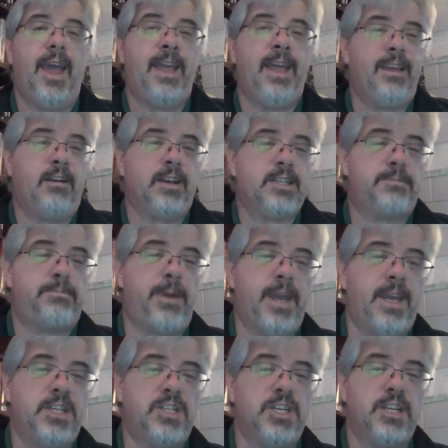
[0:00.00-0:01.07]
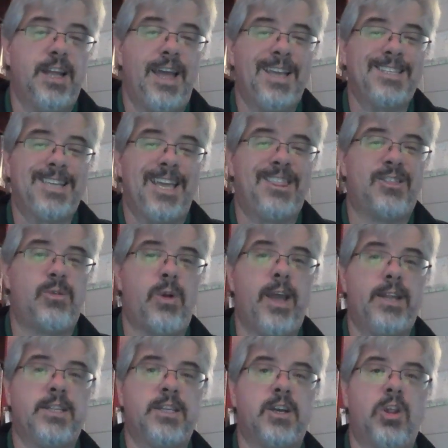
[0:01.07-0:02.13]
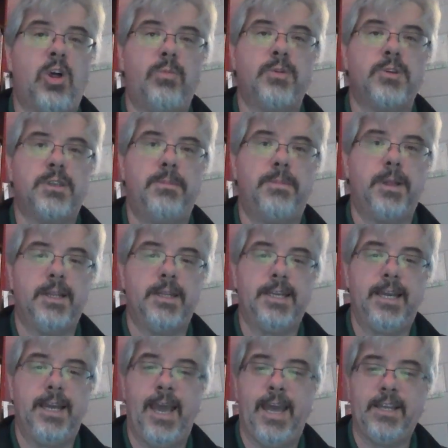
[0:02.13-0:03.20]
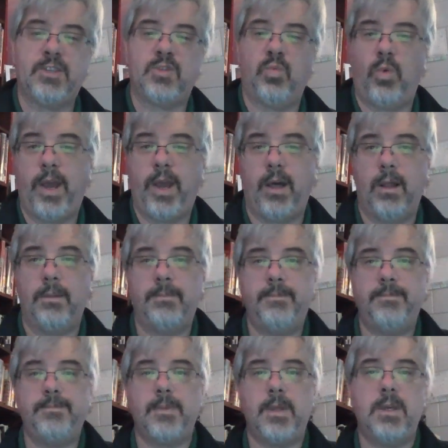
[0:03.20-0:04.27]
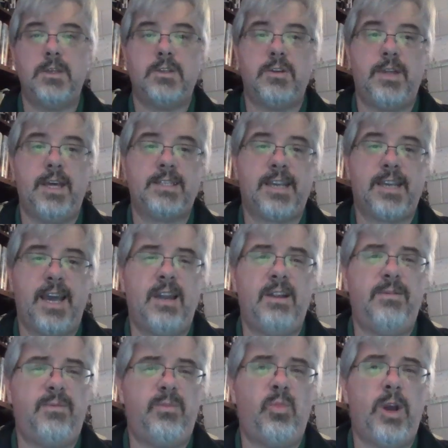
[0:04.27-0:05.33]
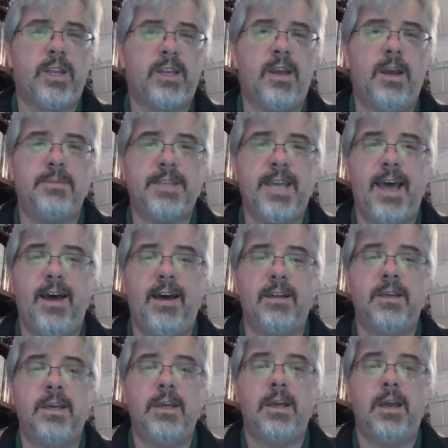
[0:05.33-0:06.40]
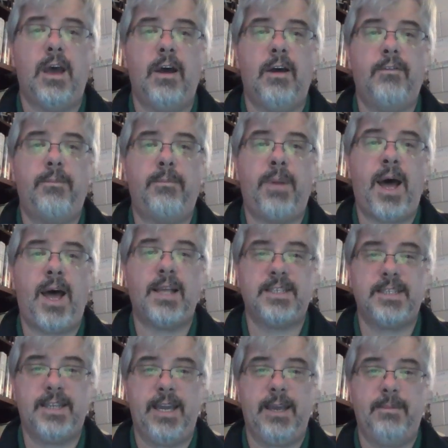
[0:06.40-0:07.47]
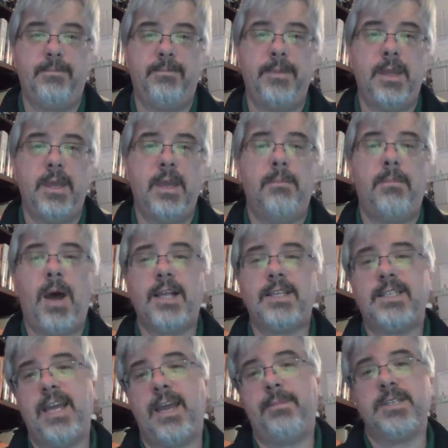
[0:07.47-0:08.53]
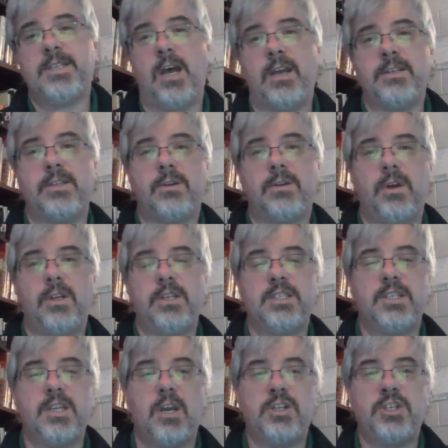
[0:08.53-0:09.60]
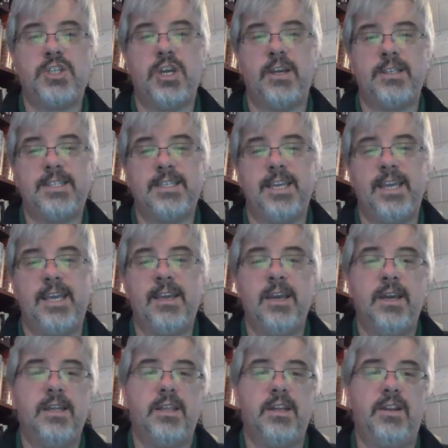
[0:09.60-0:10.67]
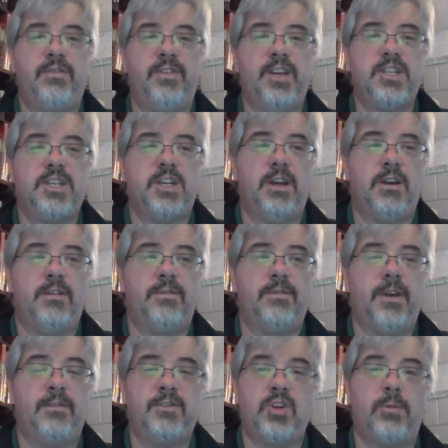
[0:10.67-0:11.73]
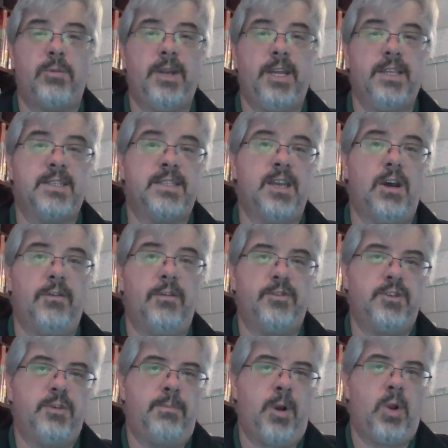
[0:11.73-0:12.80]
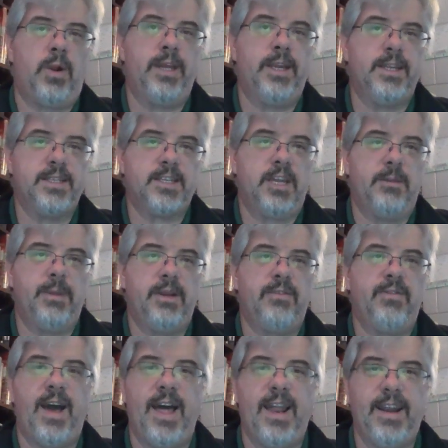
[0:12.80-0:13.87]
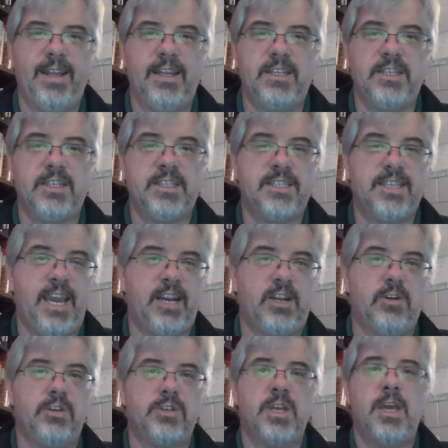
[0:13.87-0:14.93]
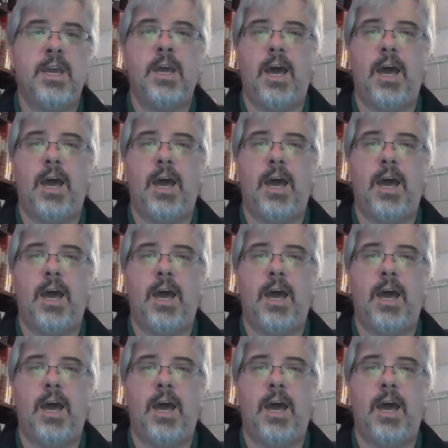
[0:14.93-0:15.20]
and their expansion as a threat to global stability as well. So that's kind of what comes out of Potsdam. Potsdam is also going to see the division of Germany itself. Berlin is going to be divided into sectors.